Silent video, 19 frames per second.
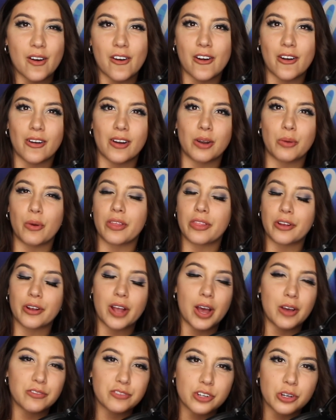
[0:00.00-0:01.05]
are and what they're
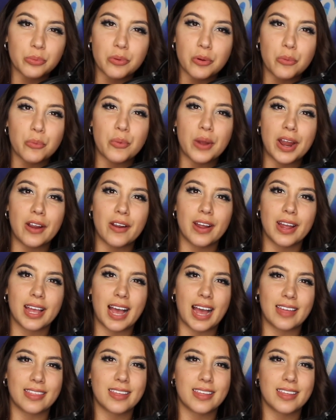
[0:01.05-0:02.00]
comfortable wearing.